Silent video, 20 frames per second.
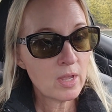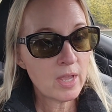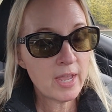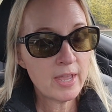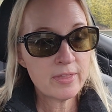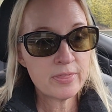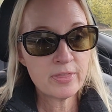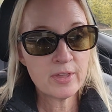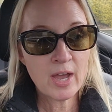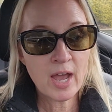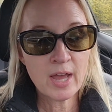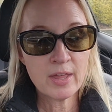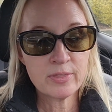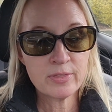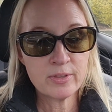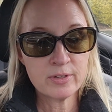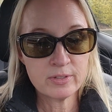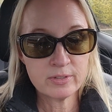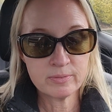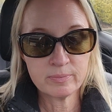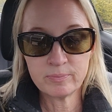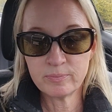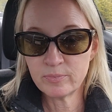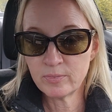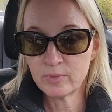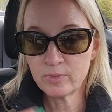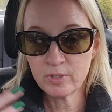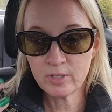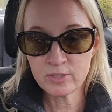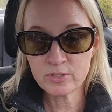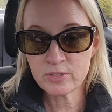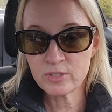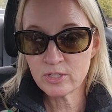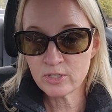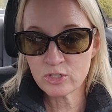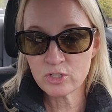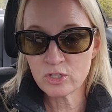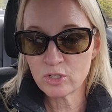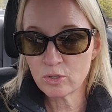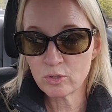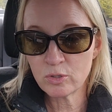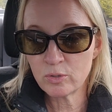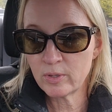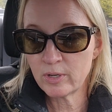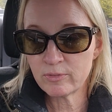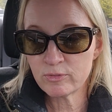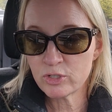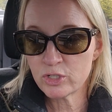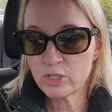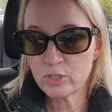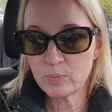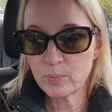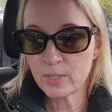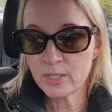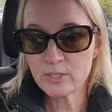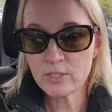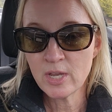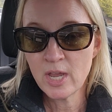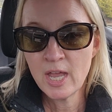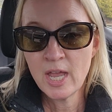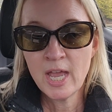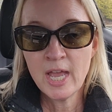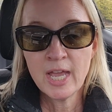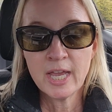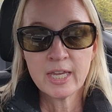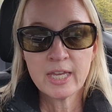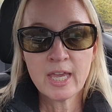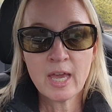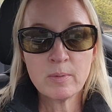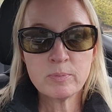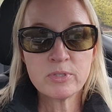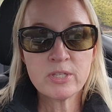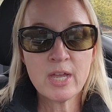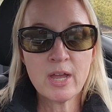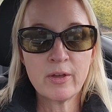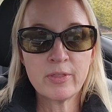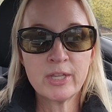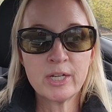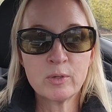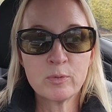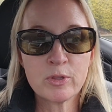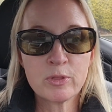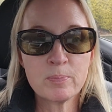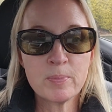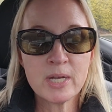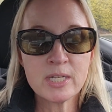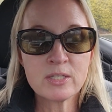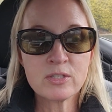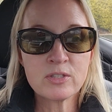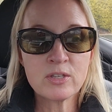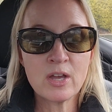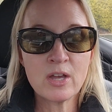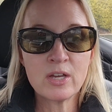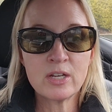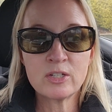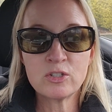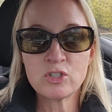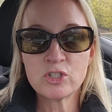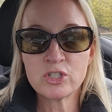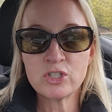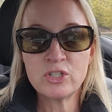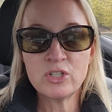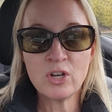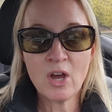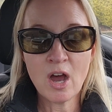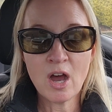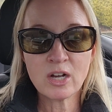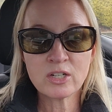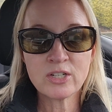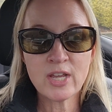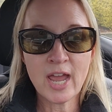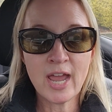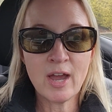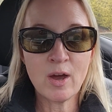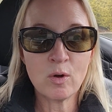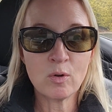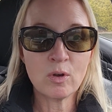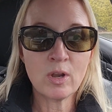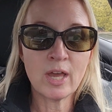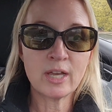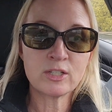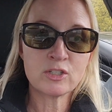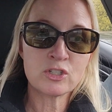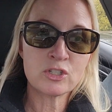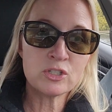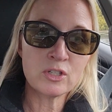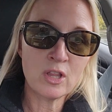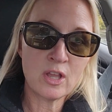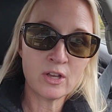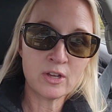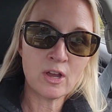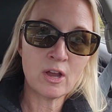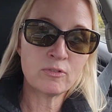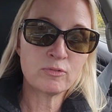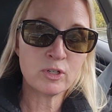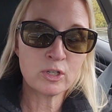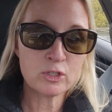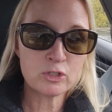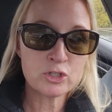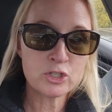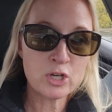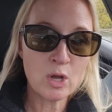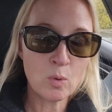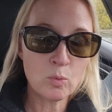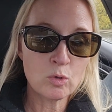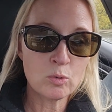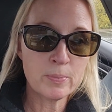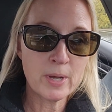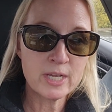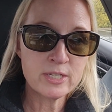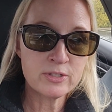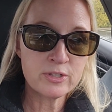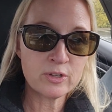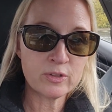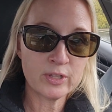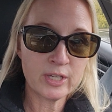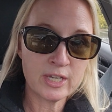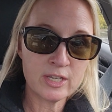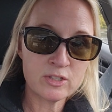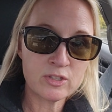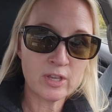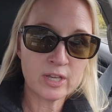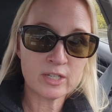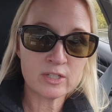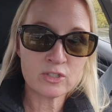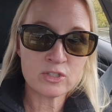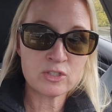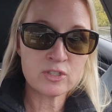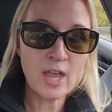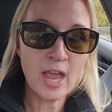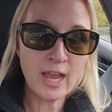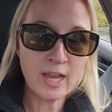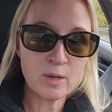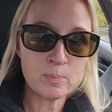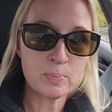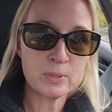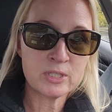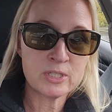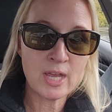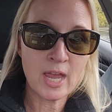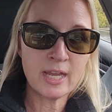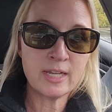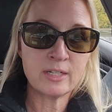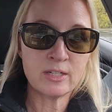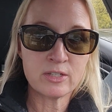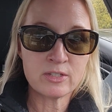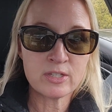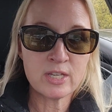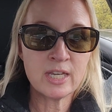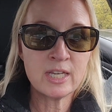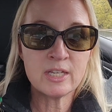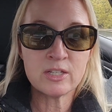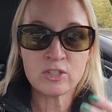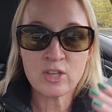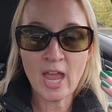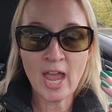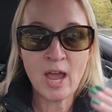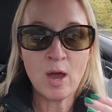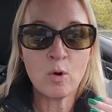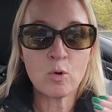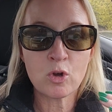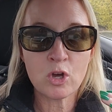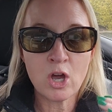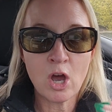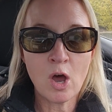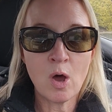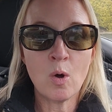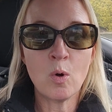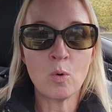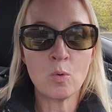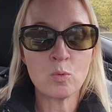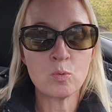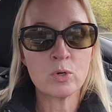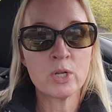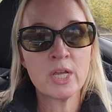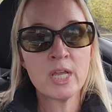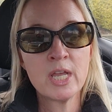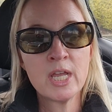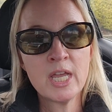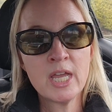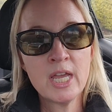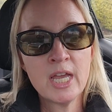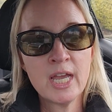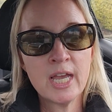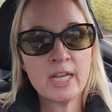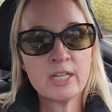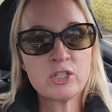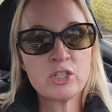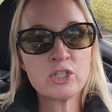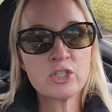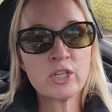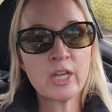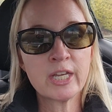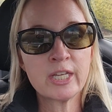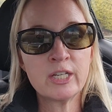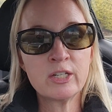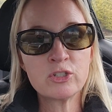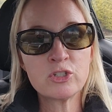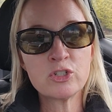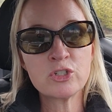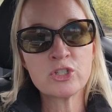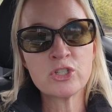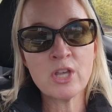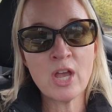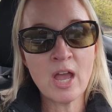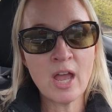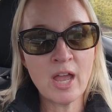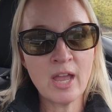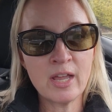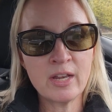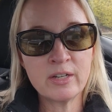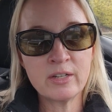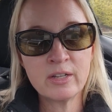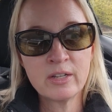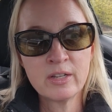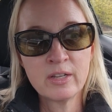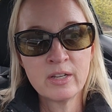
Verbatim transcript: And the, the assistant or whoever she was comes out there with my son just knocked out, like slung over her shoulder, basically. He's like a sack of potatoes. He is out cold. And she's like, here's your son.